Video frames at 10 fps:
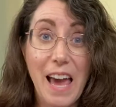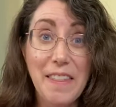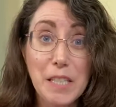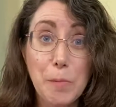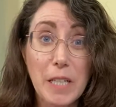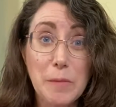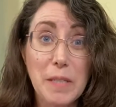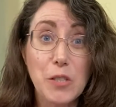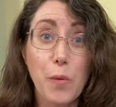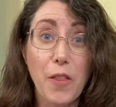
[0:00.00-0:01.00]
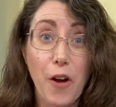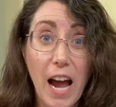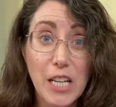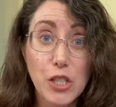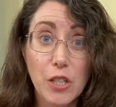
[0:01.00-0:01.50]
And this brings me to whether
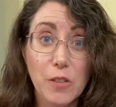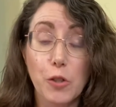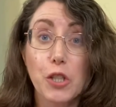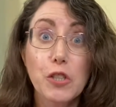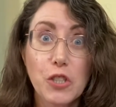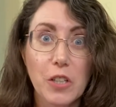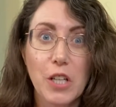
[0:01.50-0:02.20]
I should or you should